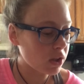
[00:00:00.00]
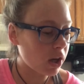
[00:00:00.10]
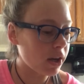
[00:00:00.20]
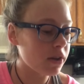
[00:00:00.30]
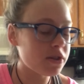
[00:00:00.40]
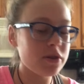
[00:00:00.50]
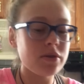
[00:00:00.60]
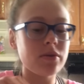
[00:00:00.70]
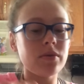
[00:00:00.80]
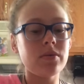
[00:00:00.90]
I
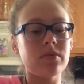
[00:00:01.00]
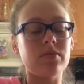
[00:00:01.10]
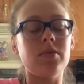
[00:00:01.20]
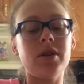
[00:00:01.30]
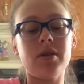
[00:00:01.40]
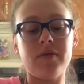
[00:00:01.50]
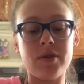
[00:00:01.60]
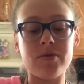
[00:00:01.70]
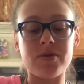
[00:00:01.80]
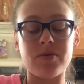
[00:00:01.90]
also wouldn't have
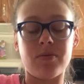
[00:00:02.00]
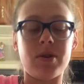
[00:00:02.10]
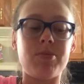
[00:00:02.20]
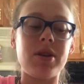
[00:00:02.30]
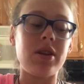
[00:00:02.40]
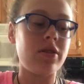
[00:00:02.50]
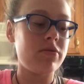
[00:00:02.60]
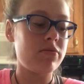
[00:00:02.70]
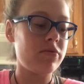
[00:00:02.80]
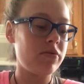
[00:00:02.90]
used ribbon
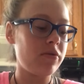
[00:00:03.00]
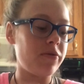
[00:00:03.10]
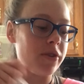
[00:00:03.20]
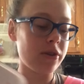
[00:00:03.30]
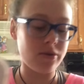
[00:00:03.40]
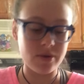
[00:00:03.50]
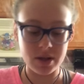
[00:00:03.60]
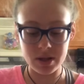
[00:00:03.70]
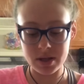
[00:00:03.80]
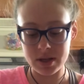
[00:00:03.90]
for the
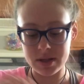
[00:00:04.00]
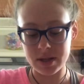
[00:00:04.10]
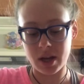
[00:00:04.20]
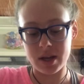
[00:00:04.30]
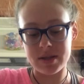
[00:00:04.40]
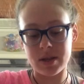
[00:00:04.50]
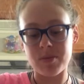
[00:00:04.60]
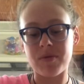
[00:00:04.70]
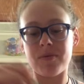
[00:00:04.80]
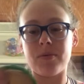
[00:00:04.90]
coin lids. Like I said
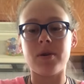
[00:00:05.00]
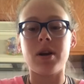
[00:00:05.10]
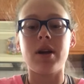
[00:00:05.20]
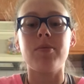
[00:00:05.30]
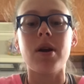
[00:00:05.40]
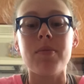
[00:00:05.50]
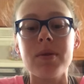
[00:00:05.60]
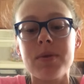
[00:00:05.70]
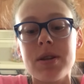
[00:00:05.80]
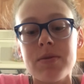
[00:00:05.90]
before, I
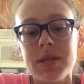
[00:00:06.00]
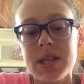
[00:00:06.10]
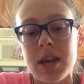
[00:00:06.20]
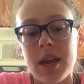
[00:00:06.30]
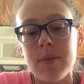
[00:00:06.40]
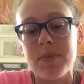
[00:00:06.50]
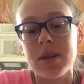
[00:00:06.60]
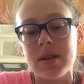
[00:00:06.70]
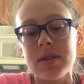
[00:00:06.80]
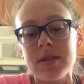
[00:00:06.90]
probably would have used tape
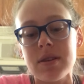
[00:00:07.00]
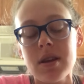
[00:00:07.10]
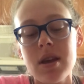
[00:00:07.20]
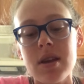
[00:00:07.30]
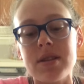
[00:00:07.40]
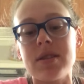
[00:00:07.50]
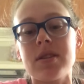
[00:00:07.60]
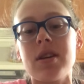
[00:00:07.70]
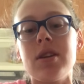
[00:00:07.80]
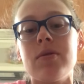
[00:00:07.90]
because since
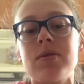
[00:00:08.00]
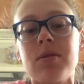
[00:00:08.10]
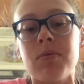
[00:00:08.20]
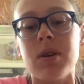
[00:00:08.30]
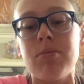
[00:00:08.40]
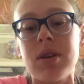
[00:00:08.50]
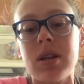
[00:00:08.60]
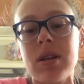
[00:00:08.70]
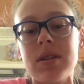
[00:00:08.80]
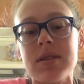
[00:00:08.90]
I used the
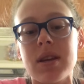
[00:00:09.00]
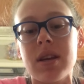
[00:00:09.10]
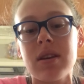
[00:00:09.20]
ribbon, it's